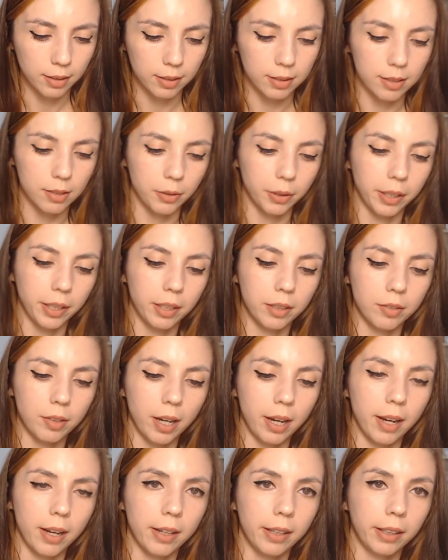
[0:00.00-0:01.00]
so here
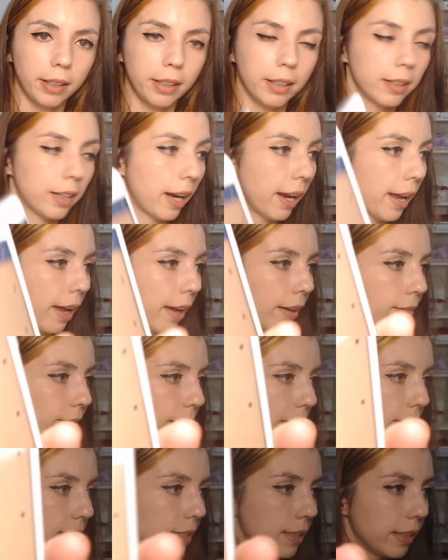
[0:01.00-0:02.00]
I here I have,
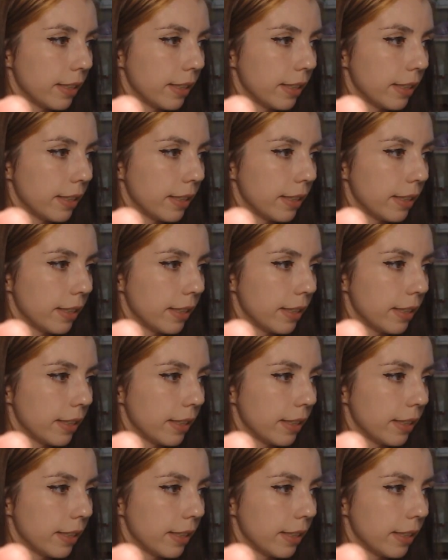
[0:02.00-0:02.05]
let's